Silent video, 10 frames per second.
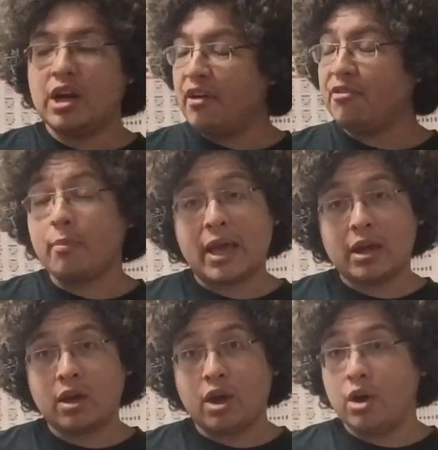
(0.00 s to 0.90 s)
Now
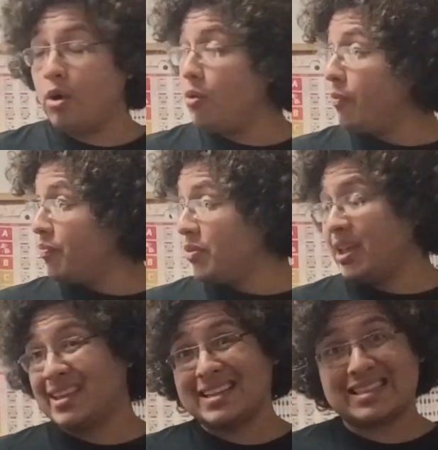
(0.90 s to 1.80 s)
flamenco,
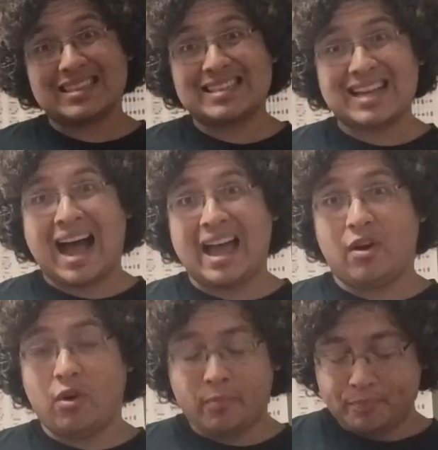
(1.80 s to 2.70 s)
in this
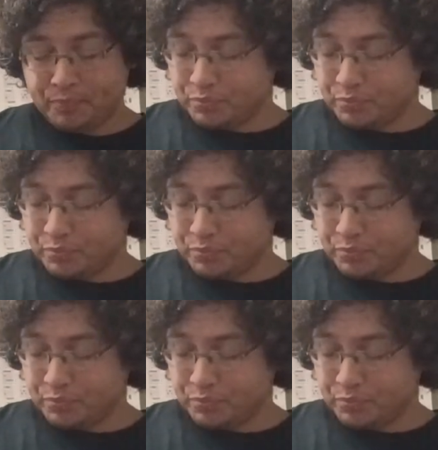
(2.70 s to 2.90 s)
style,